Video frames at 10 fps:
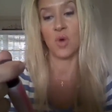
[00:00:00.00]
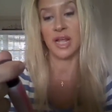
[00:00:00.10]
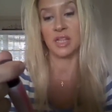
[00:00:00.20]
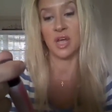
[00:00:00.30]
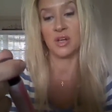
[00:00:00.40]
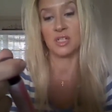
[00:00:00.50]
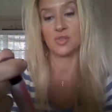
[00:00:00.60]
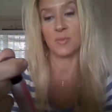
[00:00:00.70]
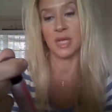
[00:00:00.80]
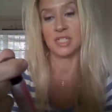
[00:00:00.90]
White
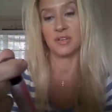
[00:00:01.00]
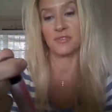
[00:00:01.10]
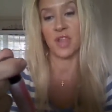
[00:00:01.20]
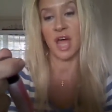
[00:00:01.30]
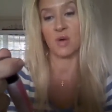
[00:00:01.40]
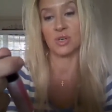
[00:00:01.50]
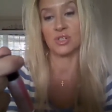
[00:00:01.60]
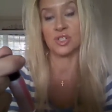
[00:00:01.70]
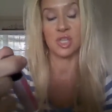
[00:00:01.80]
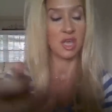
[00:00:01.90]
Lotus, Romantic
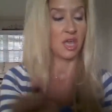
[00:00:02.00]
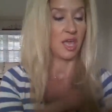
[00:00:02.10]
Flowers.